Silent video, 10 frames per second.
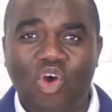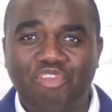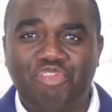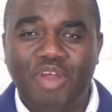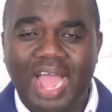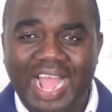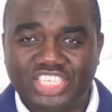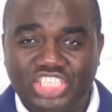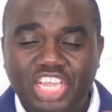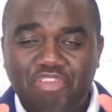of
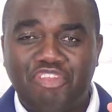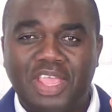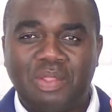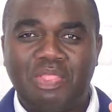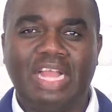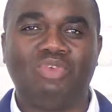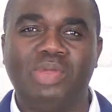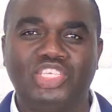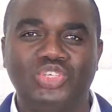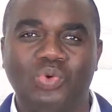achieving that
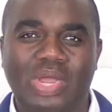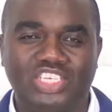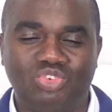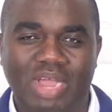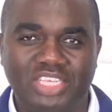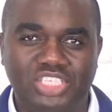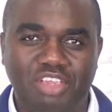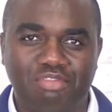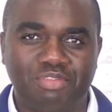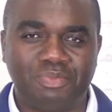which you want to
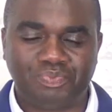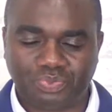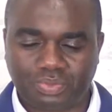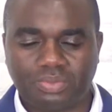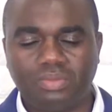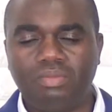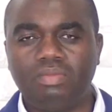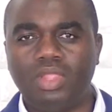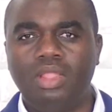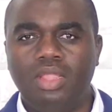achieve.
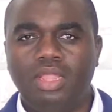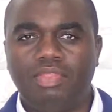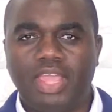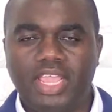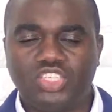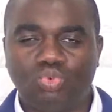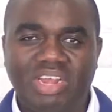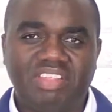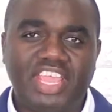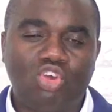There is
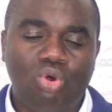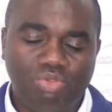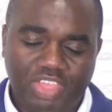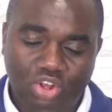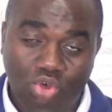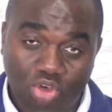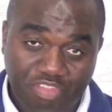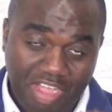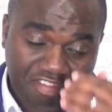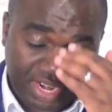what they call the law
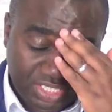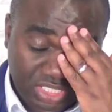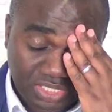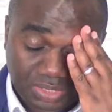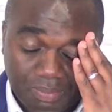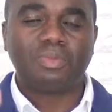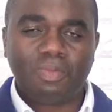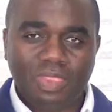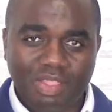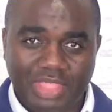of averages.
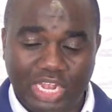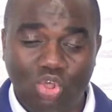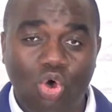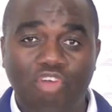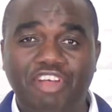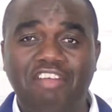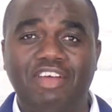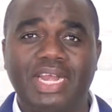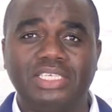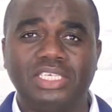The law of
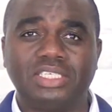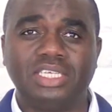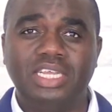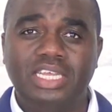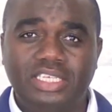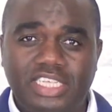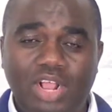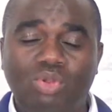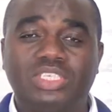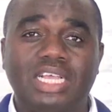averages
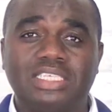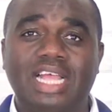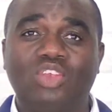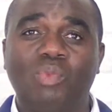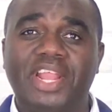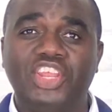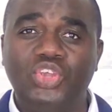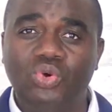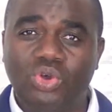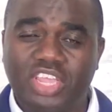tells us that when
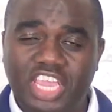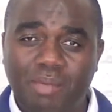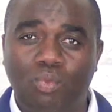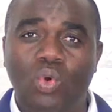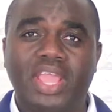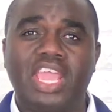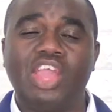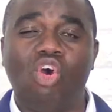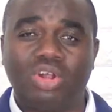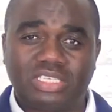you keep
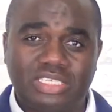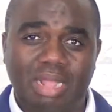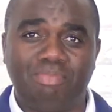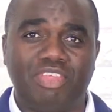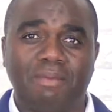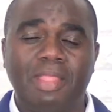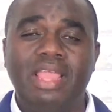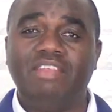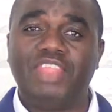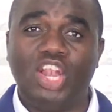working on something,
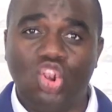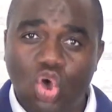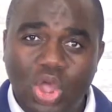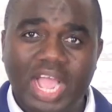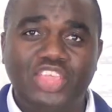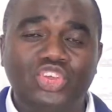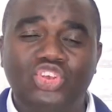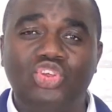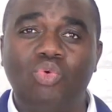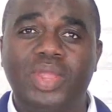the longer you
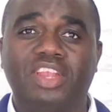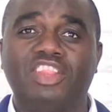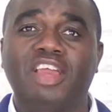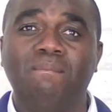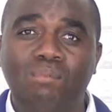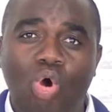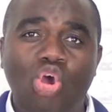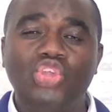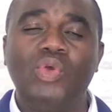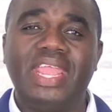do it, the
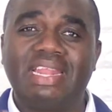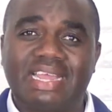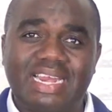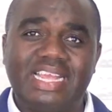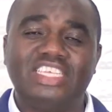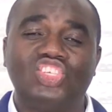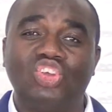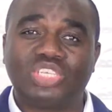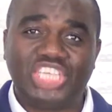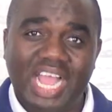more you increase
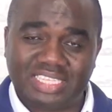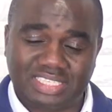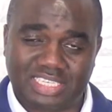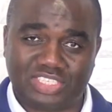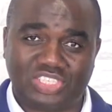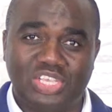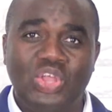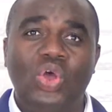your chances